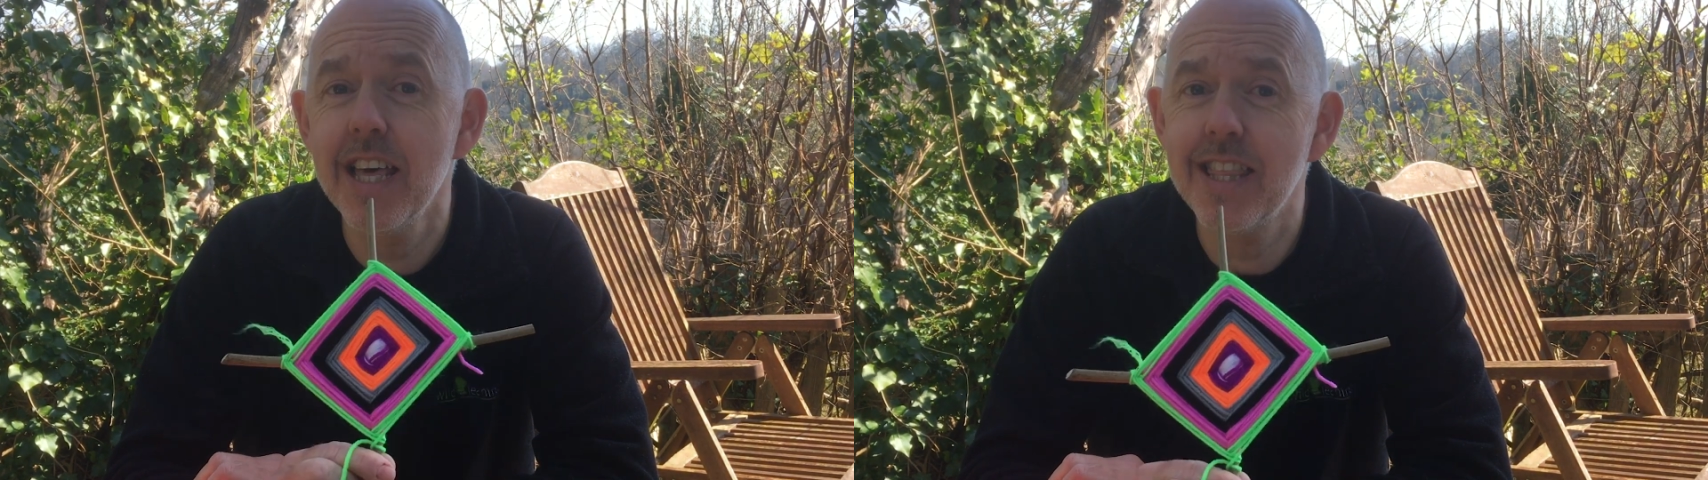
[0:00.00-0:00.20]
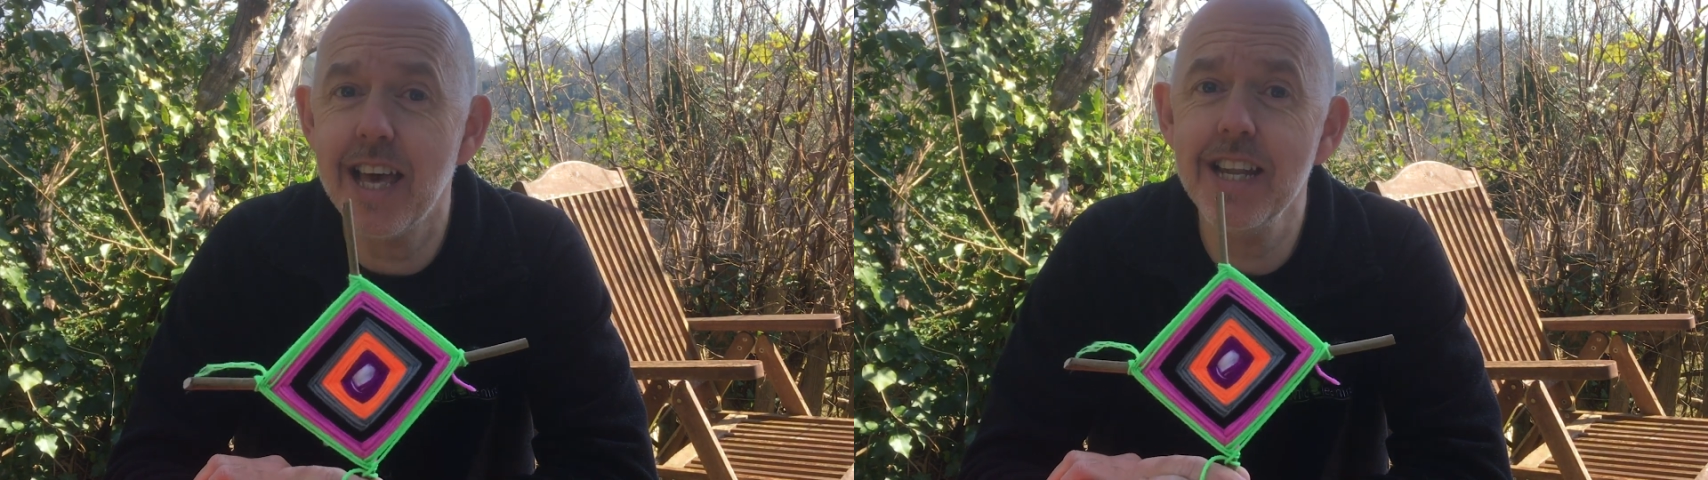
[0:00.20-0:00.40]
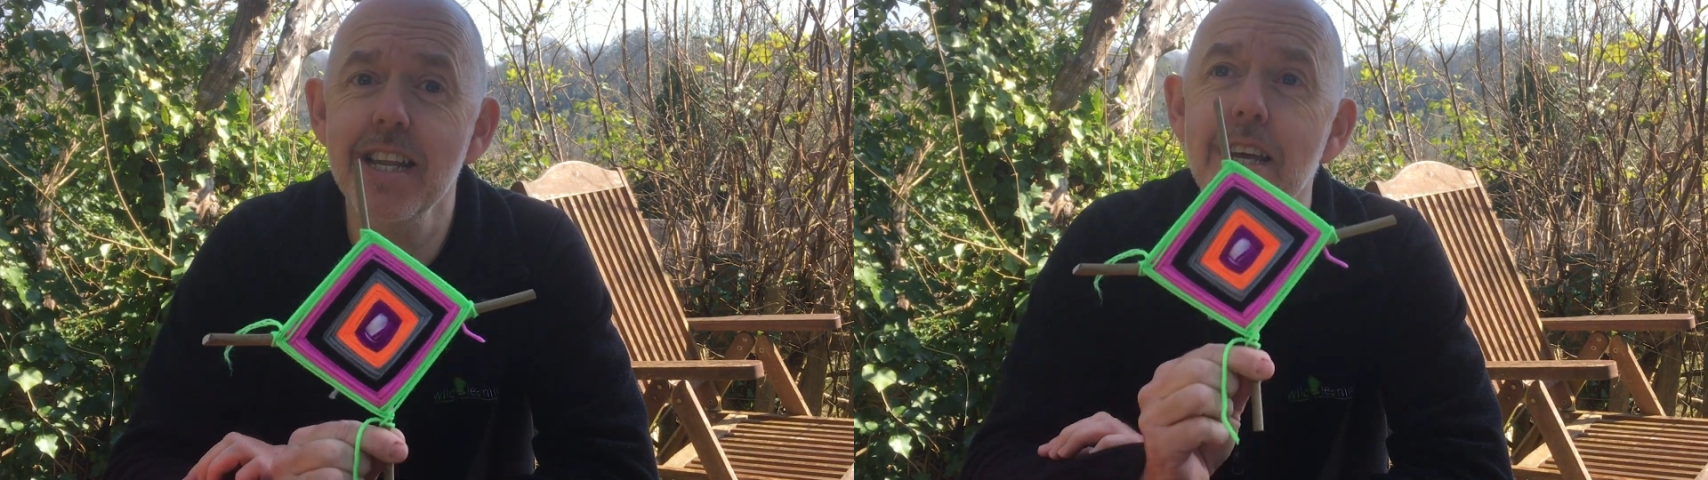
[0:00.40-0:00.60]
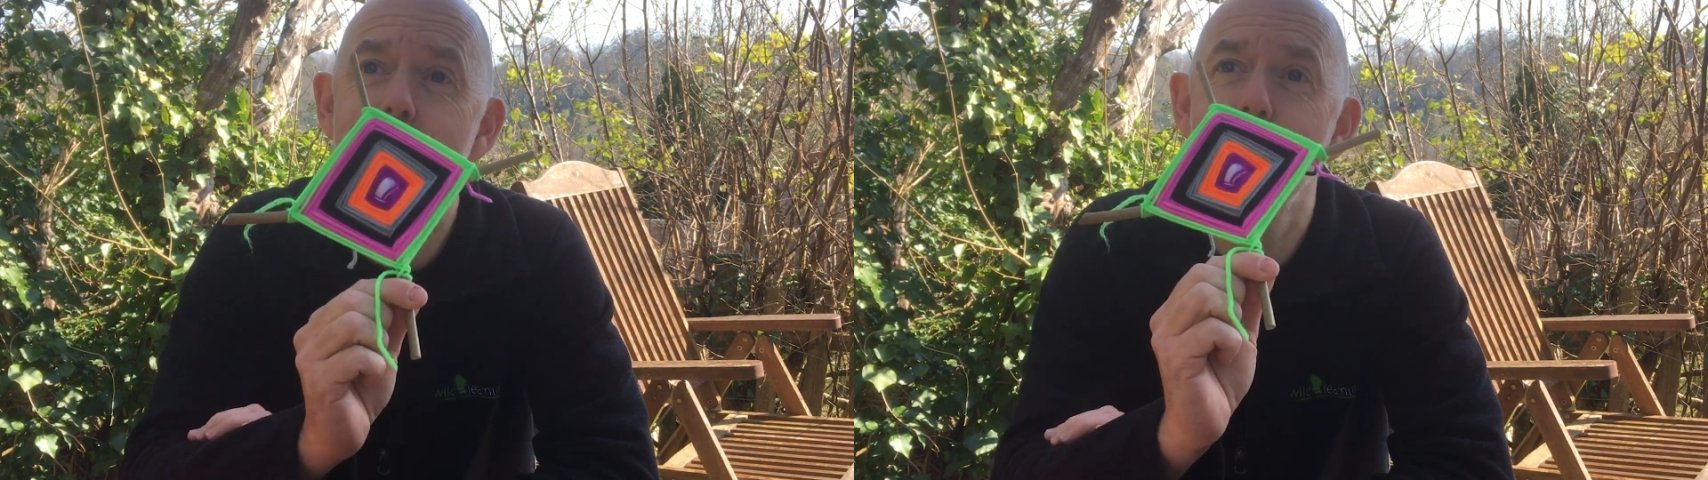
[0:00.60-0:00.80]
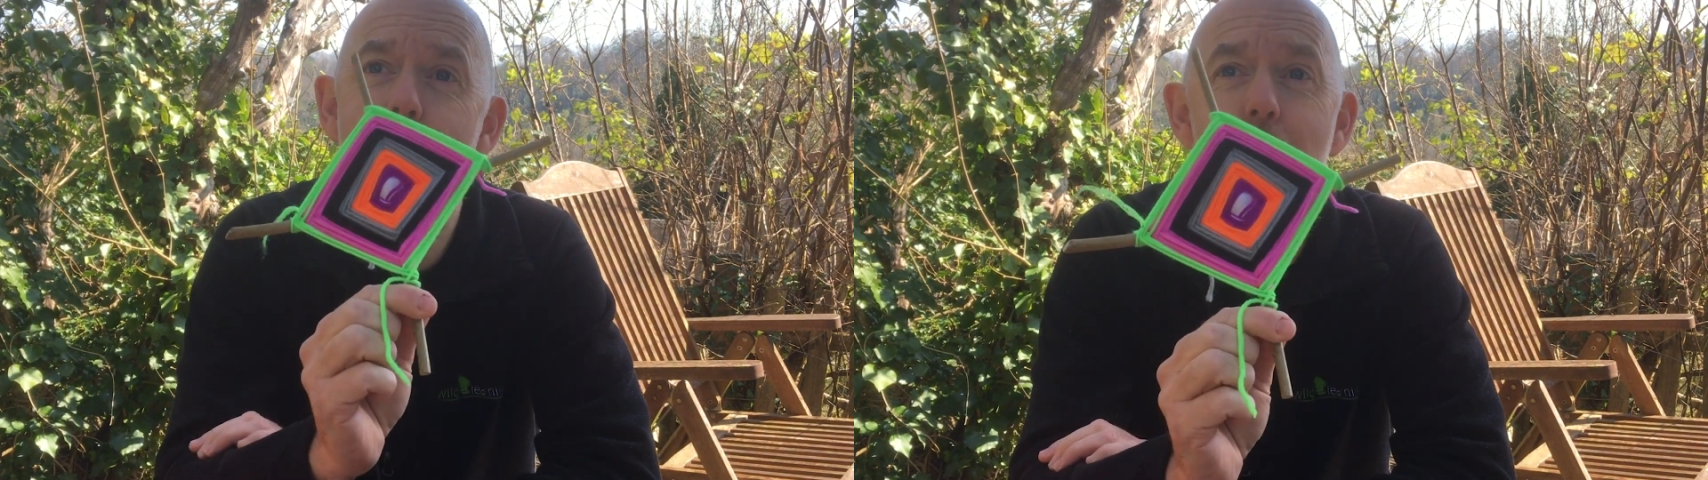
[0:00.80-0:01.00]
then
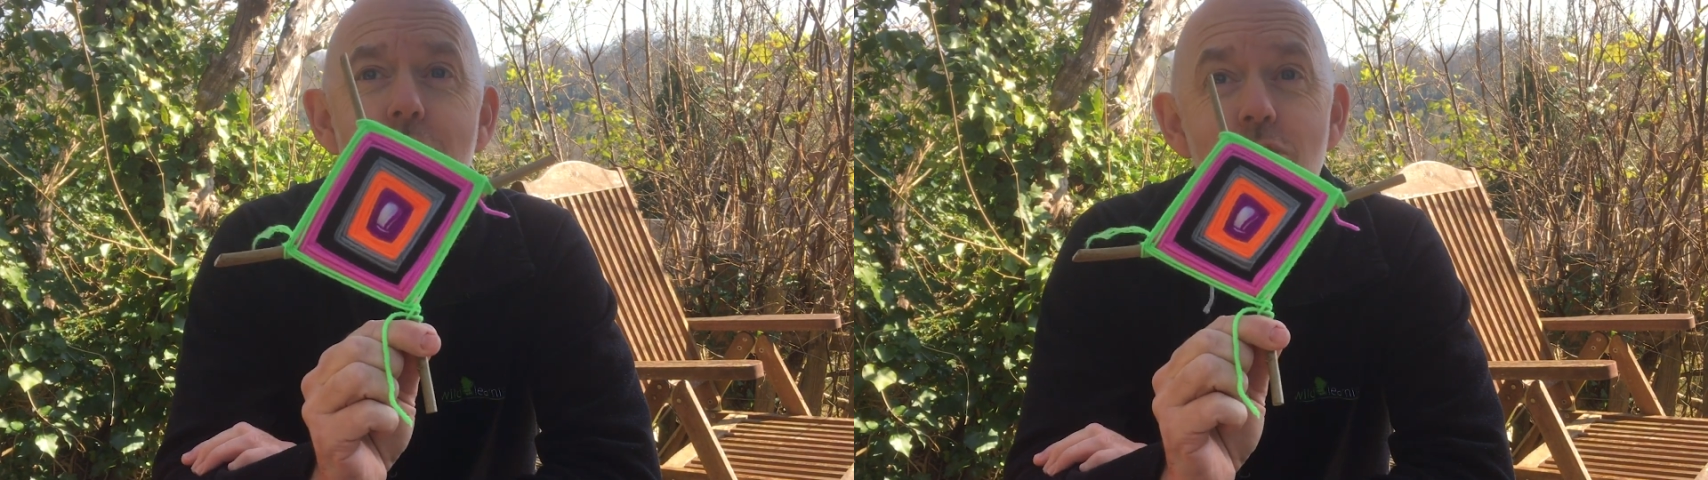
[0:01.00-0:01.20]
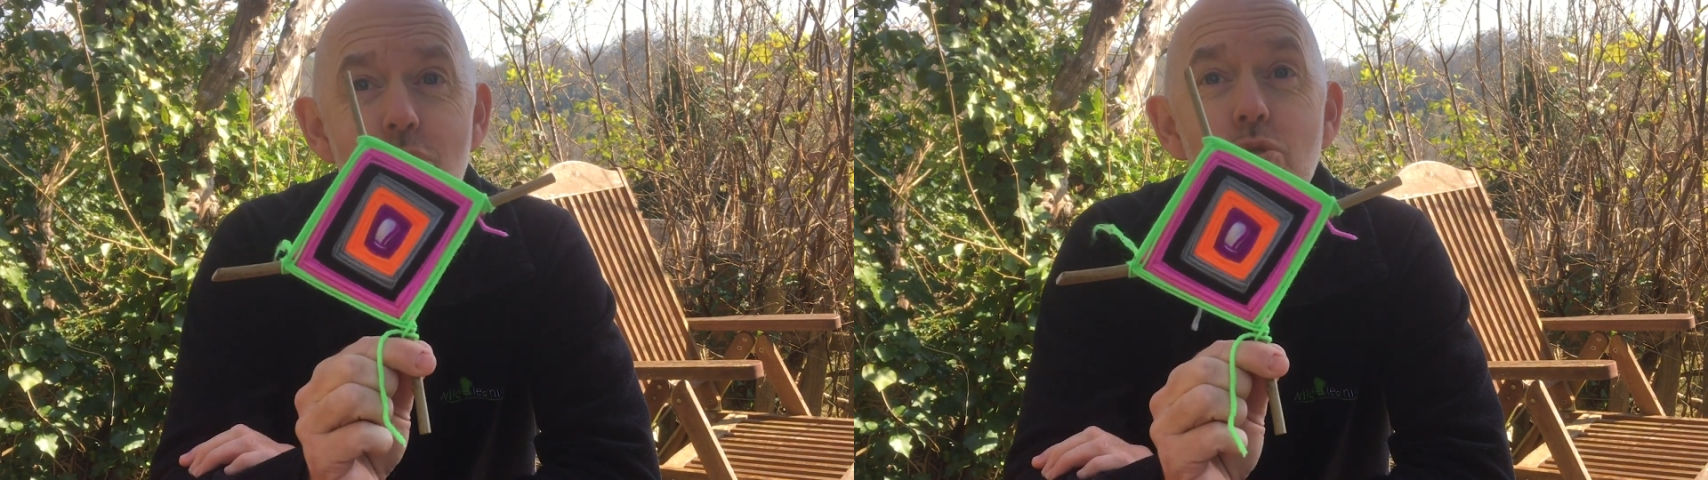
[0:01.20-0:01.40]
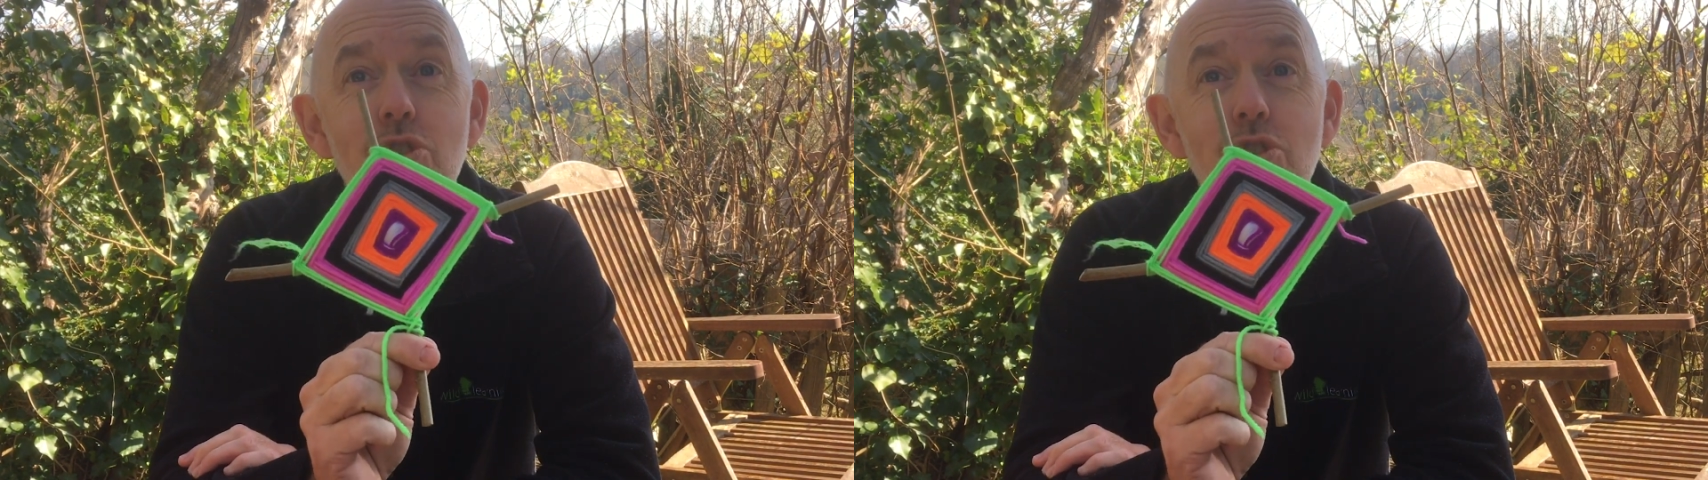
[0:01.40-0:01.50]
maybe you